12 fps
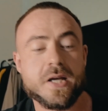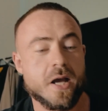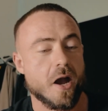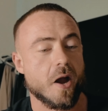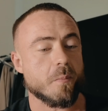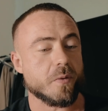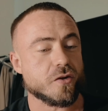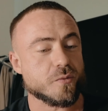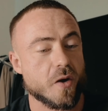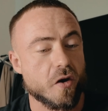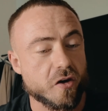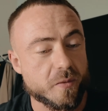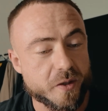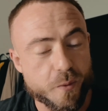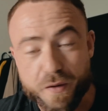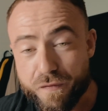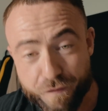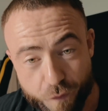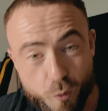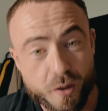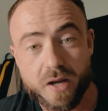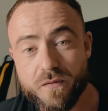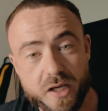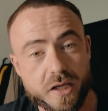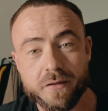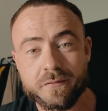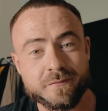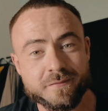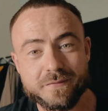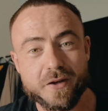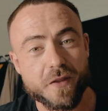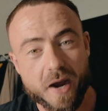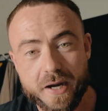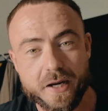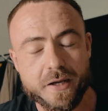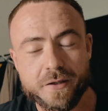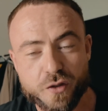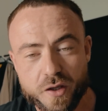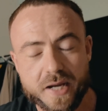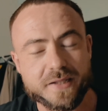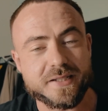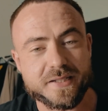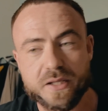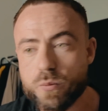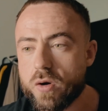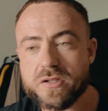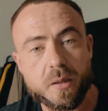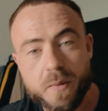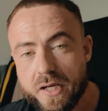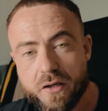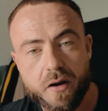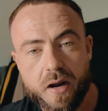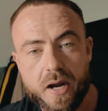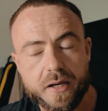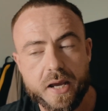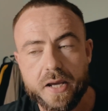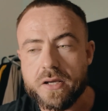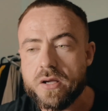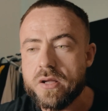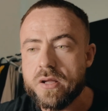because we are going to be doing a full day of eating on the high day, so you get to see what I'm eating on a high day